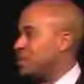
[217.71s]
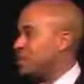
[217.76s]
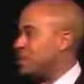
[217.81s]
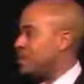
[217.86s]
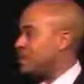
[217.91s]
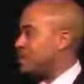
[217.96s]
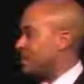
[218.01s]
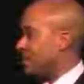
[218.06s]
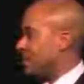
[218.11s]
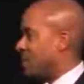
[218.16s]

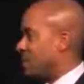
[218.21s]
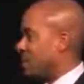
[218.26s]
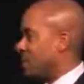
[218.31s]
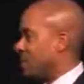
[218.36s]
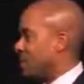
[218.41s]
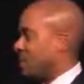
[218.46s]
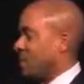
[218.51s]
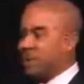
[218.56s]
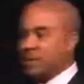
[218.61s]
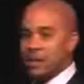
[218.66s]
Jason
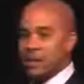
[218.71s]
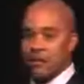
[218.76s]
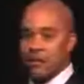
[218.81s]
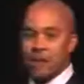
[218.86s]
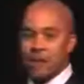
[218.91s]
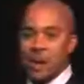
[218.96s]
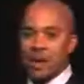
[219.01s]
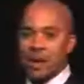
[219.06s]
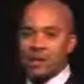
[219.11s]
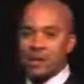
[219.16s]
Gook. So let's give
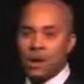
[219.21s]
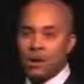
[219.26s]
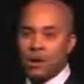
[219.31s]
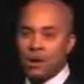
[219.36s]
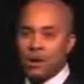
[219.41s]
it back to our